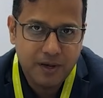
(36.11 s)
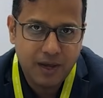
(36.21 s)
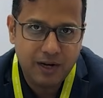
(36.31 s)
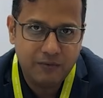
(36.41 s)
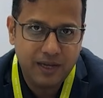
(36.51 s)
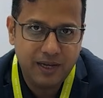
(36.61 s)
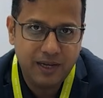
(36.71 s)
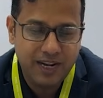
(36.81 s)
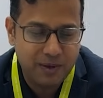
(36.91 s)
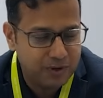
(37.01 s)
and we
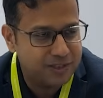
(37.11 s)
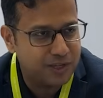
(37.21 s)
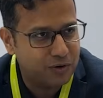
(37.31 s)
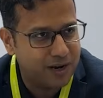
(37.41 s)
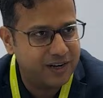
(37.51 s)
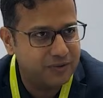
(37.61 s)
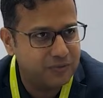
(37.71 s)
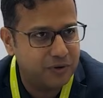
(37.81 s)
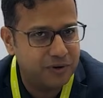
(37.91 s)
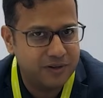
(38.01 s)
enable circularity
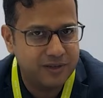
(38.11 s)
for